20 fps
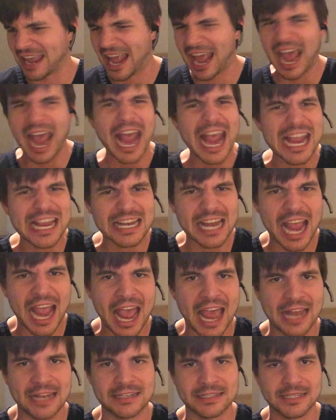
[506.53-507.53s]
hate
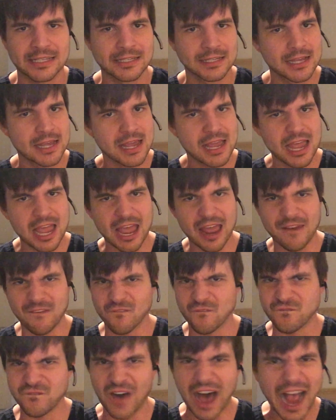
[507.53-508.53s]
and
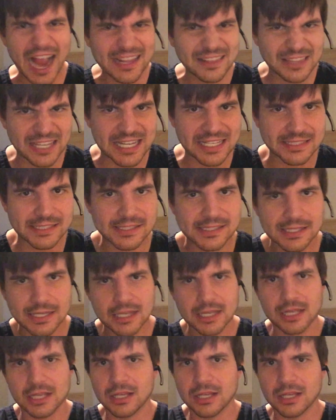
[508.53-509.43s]
violence.